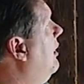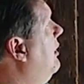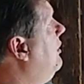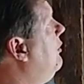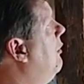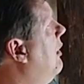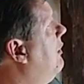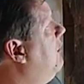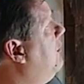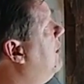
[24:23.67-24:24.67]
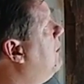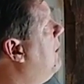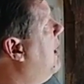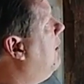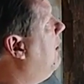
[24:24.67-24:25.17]
And then two others that the
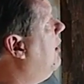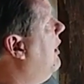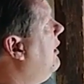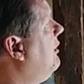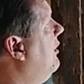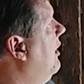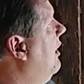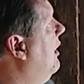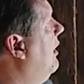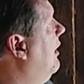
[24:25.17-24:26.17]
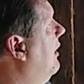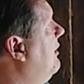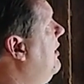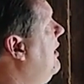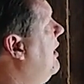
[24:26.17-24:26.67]
model liked.
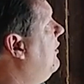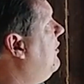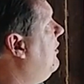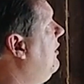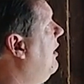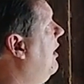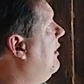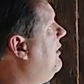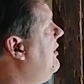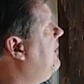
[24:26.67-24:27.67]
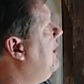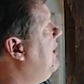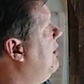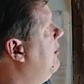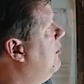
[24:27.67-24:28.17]

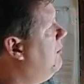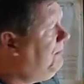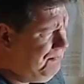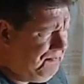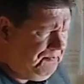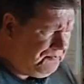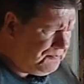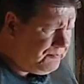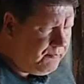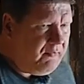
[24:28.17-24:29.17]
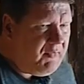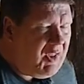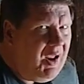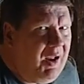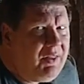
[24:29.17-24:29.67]
TCU,
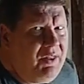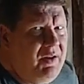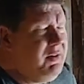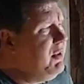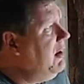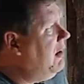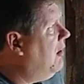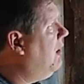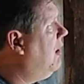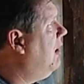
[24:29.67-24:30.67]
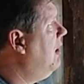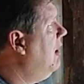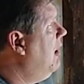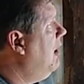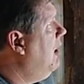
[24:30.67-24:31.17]
I think they are
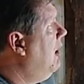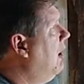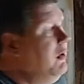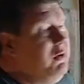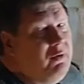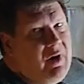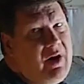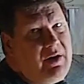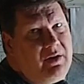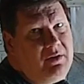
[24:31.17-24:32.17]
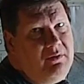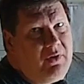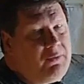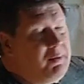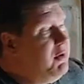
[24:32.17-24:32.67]
underrated.
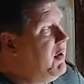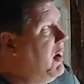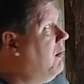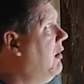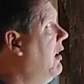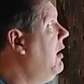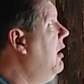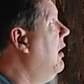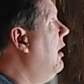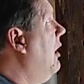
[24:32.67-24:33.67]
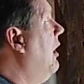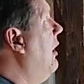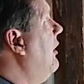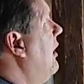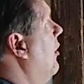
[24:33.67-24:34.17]
Let's put it that way.
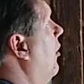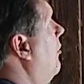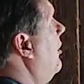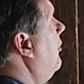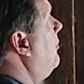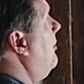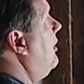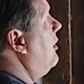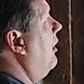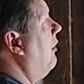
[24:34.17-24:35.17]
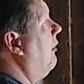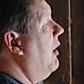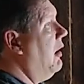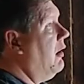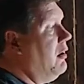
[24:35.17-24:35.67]
They almost beat
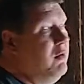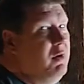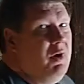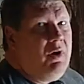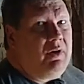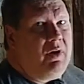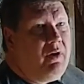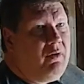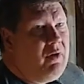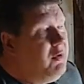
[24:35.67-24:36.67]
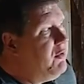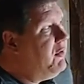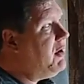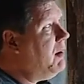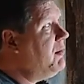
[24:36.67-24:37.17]
Colorado. Colorado's
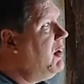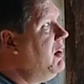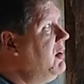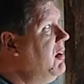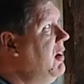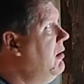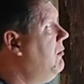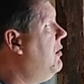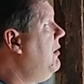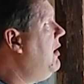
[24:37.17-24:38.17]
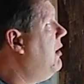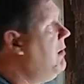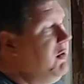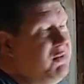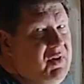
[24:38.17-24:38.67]
the top 10 team. To me, that
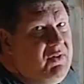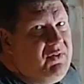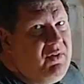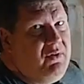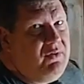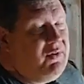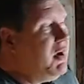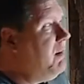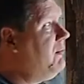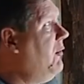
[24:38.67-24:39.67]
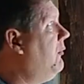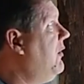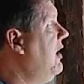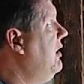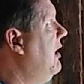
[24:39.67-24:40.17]
means TCU's the top
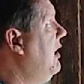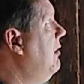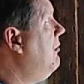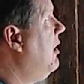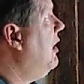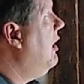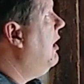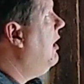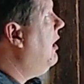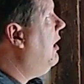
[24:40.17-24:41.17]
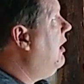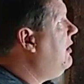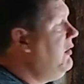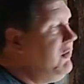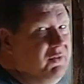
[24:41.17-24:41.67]
15 team.
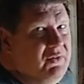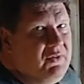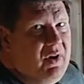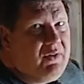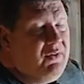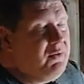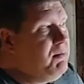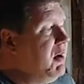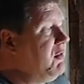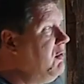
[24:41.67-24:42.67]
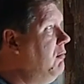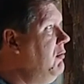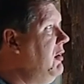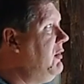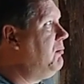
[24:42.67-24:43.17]
Houston's nothing special.
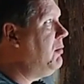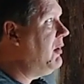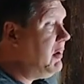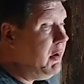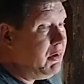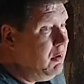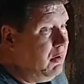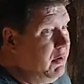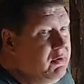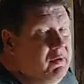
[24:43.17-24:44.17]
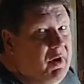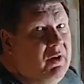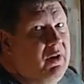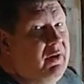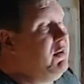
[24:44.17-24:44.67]
We particularly do
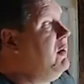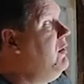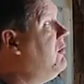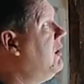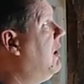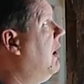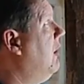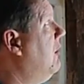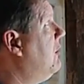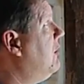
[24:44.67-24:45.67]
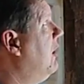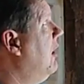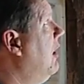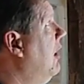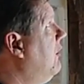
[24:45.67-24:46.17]
not like the Houston coach.
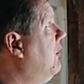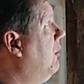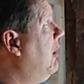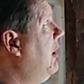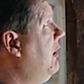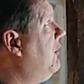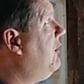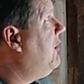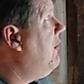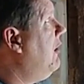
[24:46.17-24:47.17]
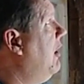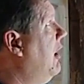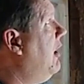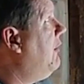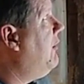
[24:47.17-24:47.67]
So we'll lay the
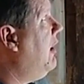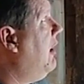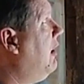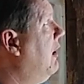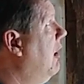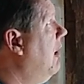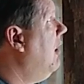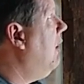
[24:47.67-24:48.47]
7.5 there.